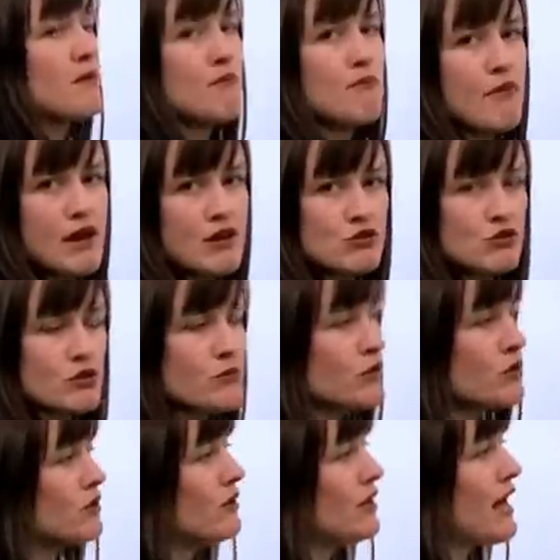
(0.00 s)

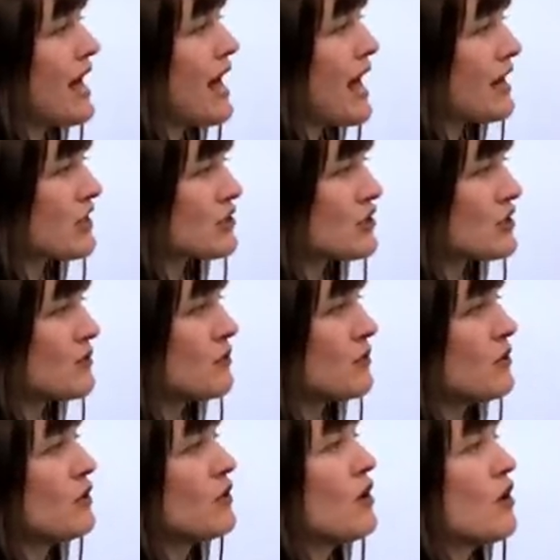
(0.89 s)
measurable,
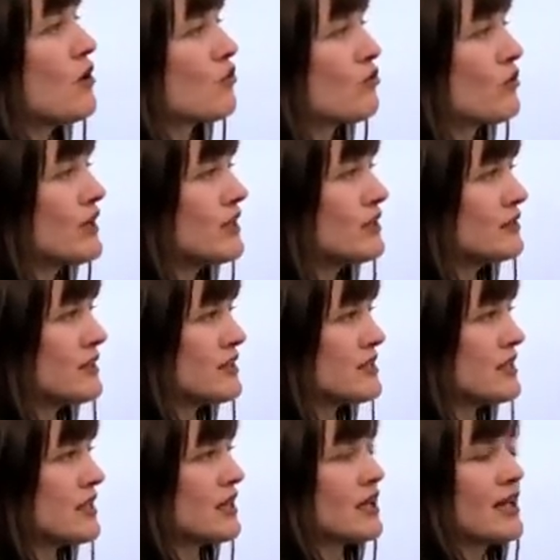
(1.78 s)
actionable,
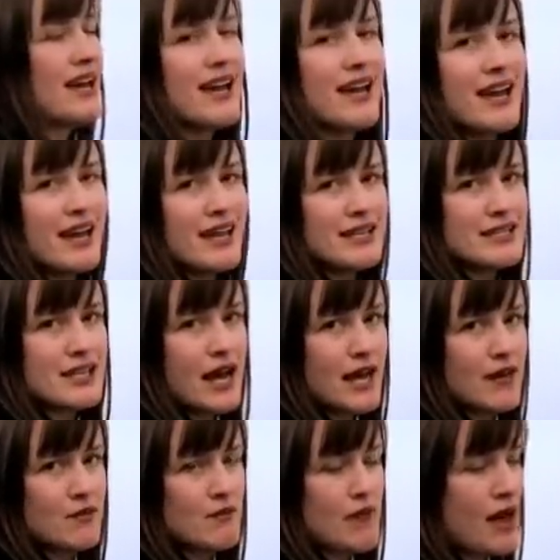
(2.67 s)
realistic, and
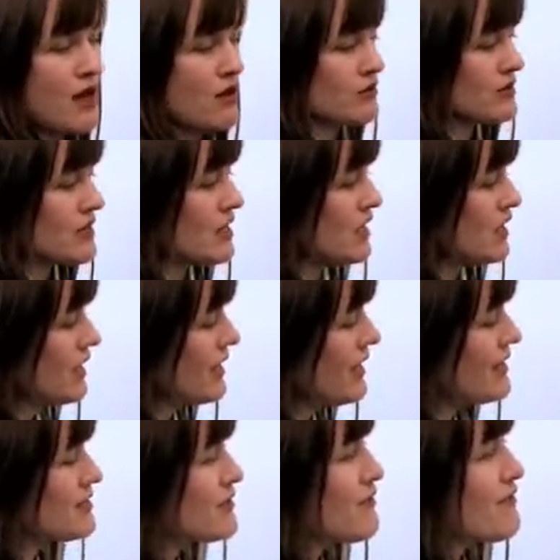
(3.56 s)
time-bound. It's